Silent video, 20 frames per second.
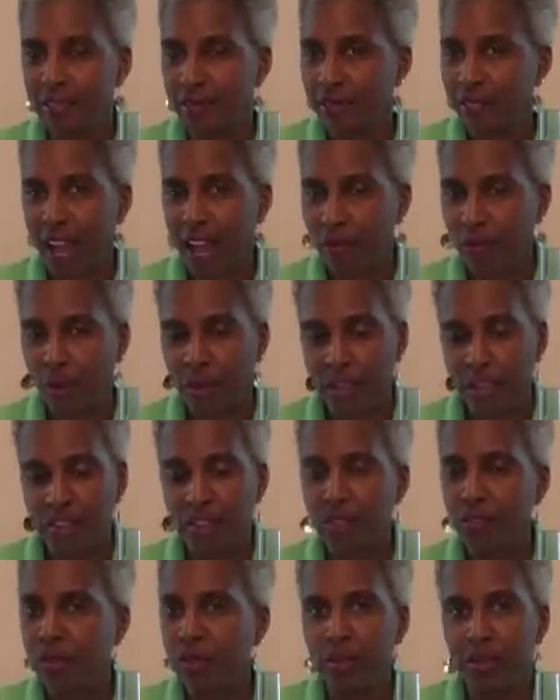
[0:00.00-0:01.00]
That way,
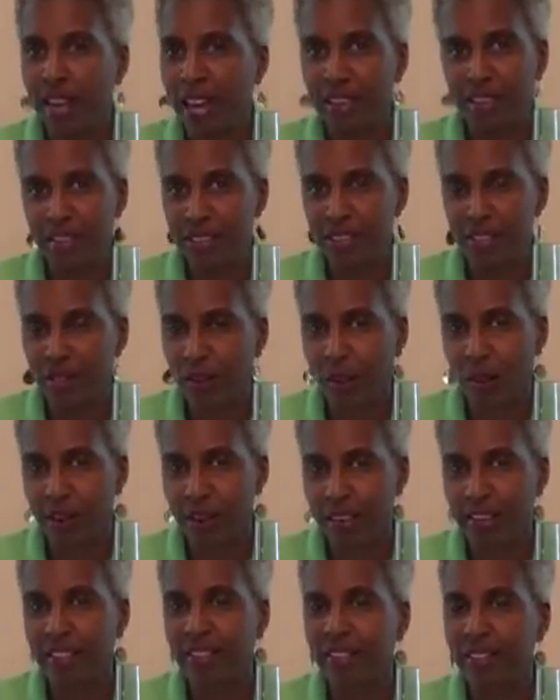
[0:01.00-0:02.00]
you're not
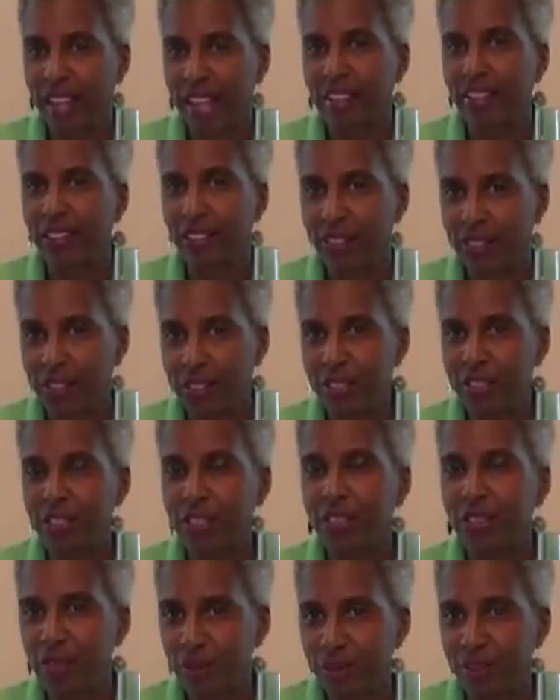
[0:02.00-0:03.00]
discarding that
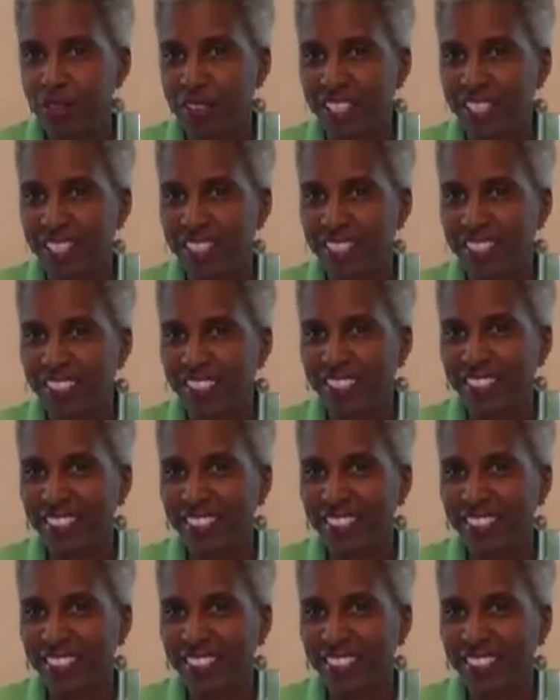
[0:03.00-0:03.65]
good nutrition.